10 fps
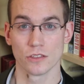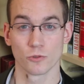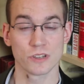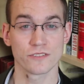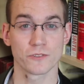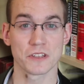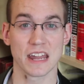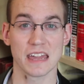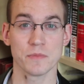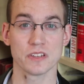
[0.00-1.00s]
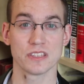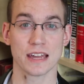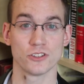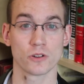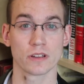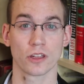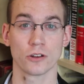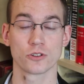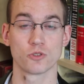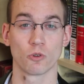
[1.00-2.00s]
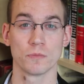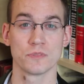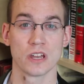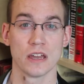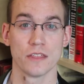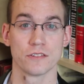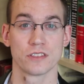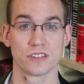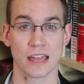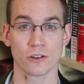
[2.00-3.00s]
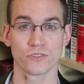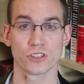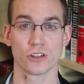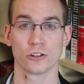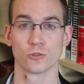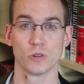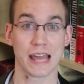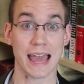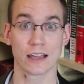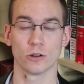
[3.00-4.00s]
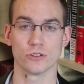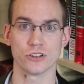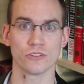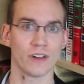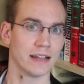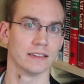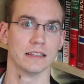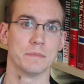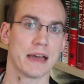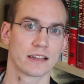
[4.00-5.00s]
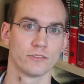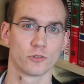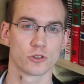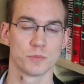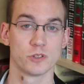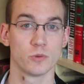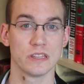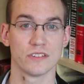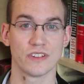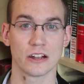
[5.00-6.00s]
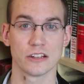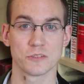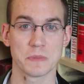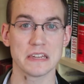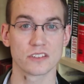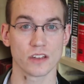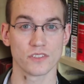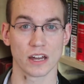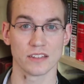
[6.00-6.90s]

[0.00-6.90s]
The reason for the name is that during thunderstorms, the th sound of the thunder would echo so violently back and forth between the various peaks of the